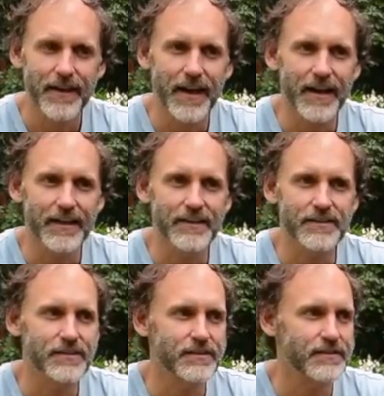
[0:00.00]
And
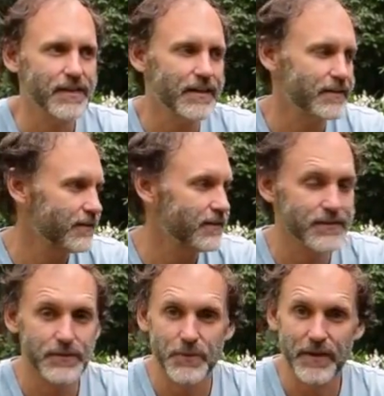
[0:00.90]
it's set. This
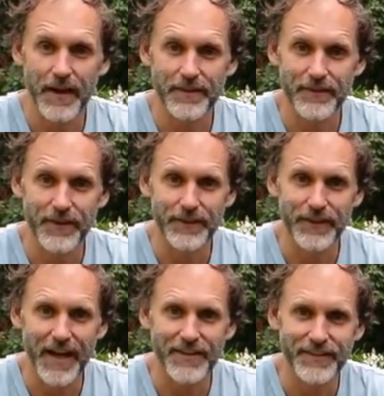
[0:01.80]
is we're at on
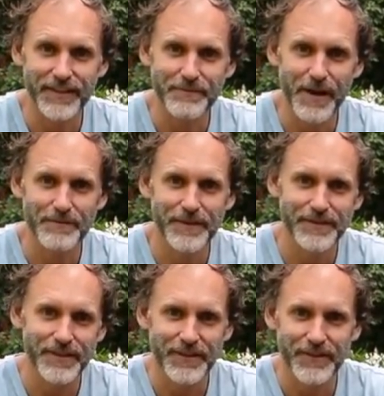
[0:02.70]
location at the moment.
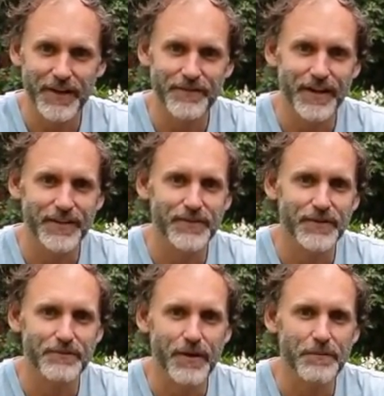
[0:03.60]
It's got a creek running through
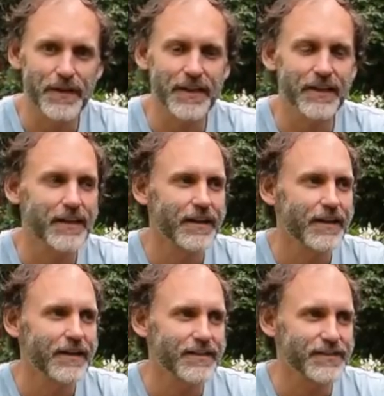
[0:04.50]
the property.
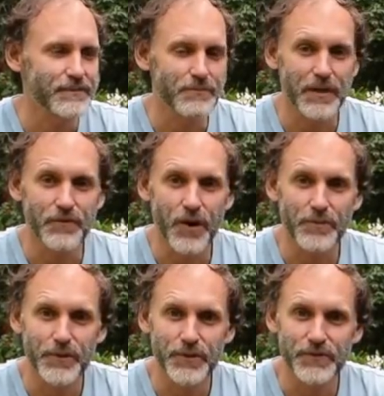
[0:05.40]
There's some big rock
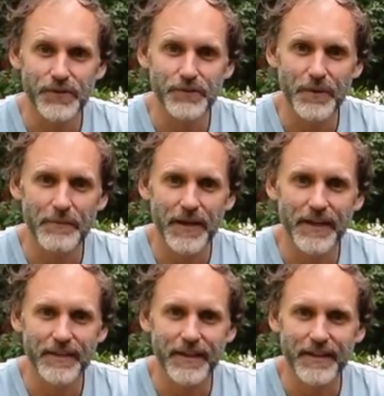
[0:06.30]
pools for
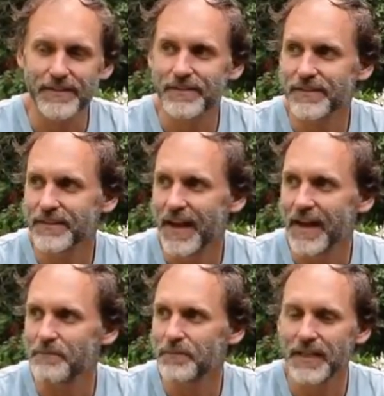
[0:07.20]
swimming. There's
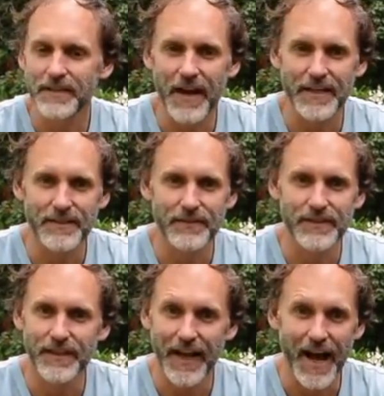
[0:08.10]
um, plenty of
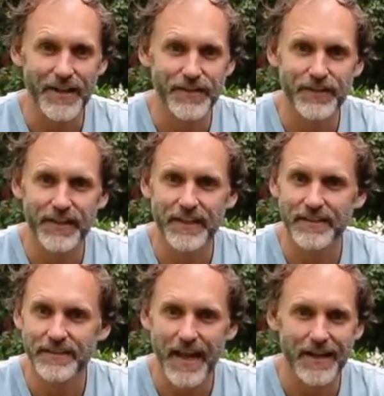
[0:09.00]
activities like archery,
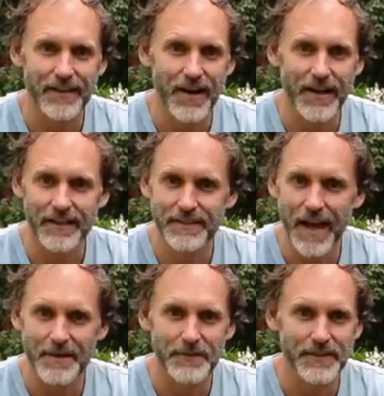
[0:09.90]
slacklining,
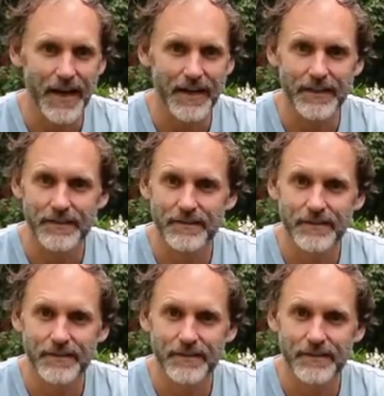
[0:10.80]
table tennis,